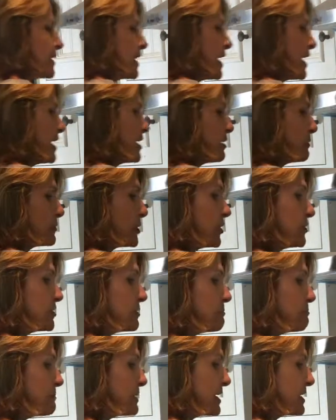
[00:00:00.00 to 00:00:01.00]
and I'm
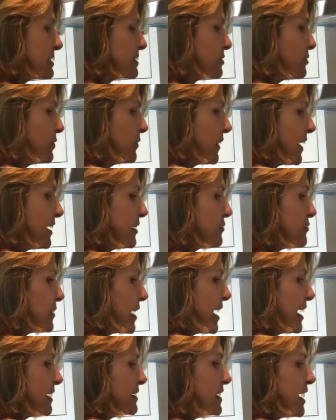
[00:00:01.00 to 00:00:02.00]
going to mix all that
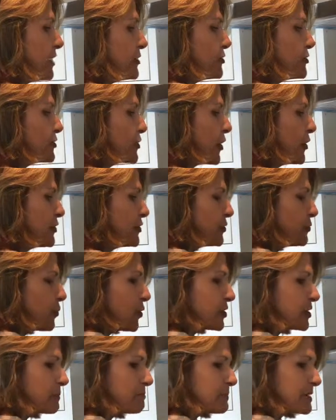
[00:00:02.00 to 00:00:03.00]
around. Now you're going to
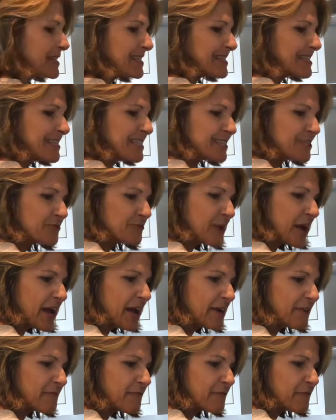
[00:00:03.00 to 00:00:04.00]
want to mix this
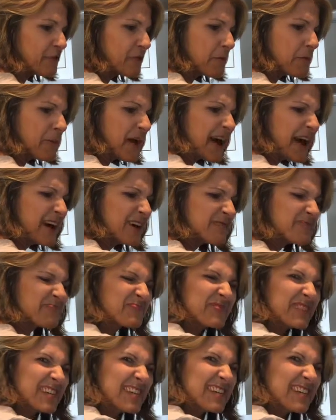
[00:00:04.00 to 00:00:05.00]
around for about,
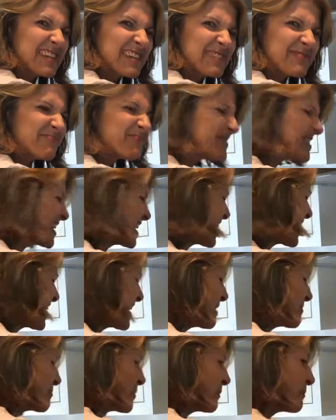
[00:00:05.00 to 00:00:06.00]

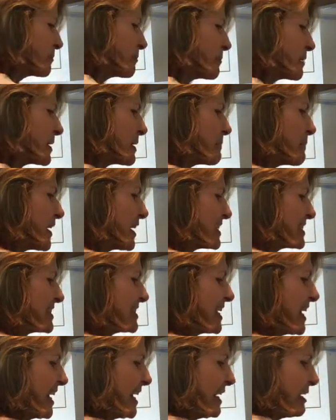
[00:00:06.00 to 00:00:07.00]
probably about
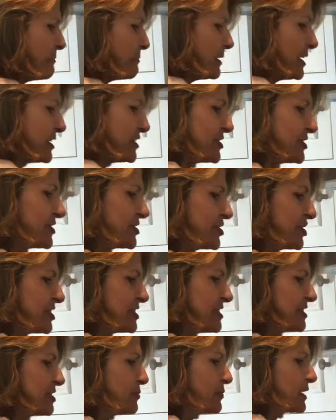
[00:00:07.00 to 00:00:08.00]
10 minutes,
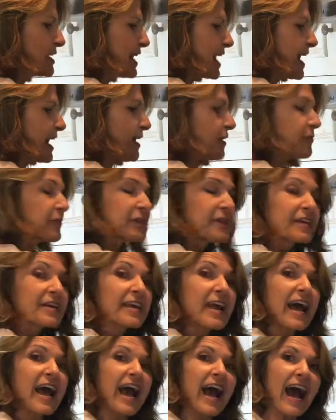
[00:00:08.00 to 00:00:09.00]
just to allow the
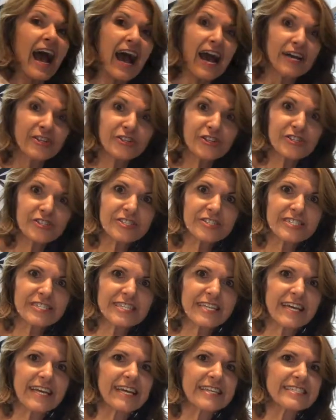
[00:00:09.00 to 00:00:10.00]
onion to
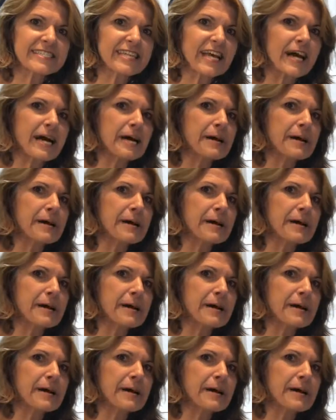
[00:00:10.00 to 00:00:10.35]
get,